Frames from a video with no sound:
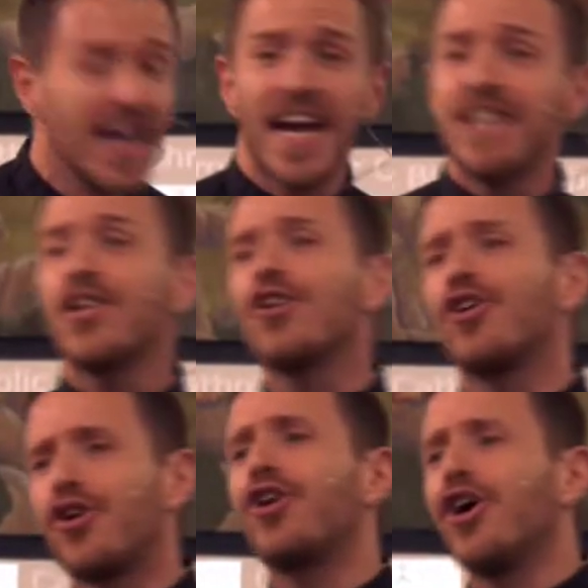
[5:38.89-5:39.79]
It's a
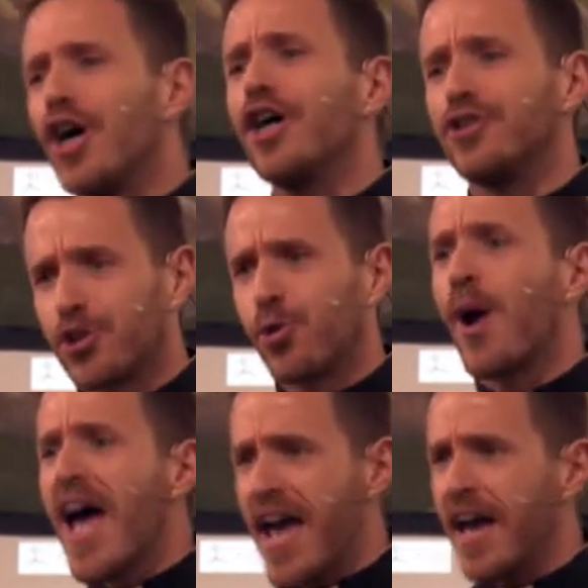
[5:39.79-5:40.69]
good
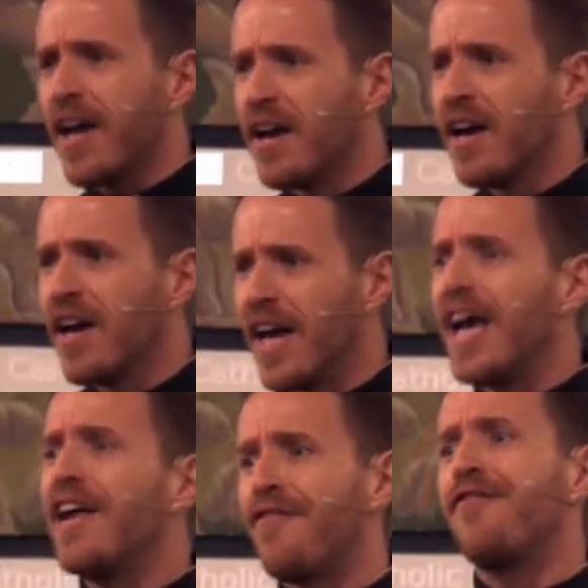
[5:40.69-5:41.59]
tray,
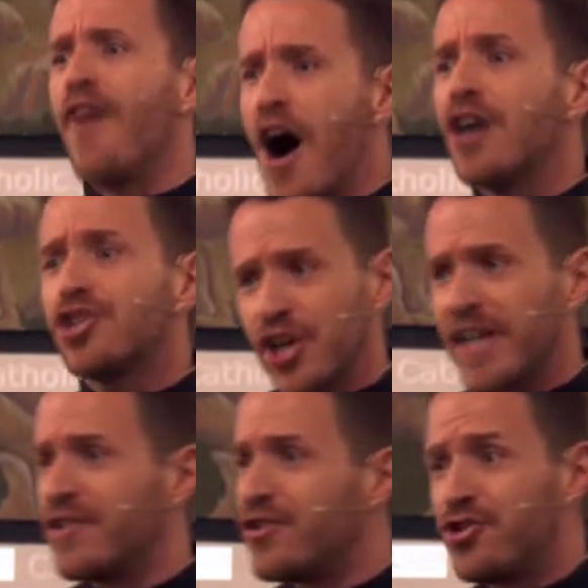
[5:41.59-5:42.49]
it
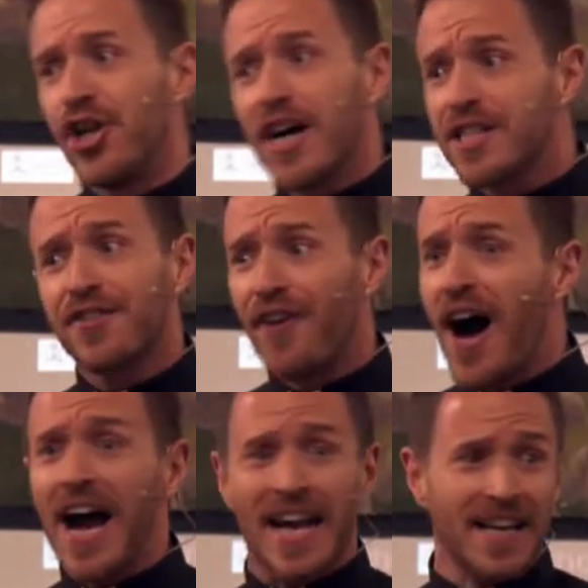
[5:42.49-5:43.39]
functioned just
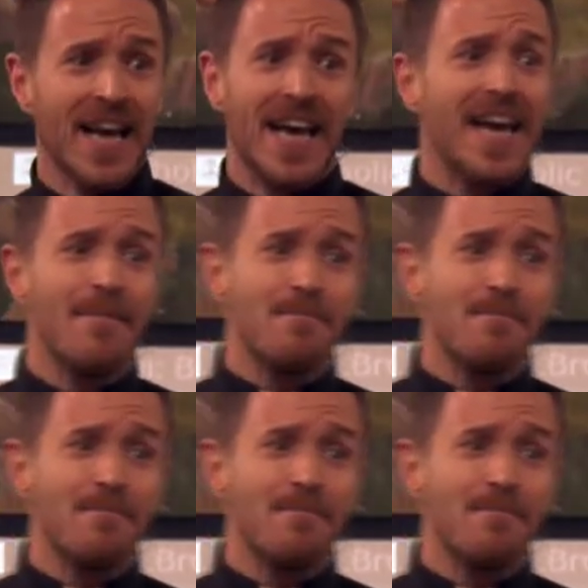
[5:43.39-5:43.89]
fine. It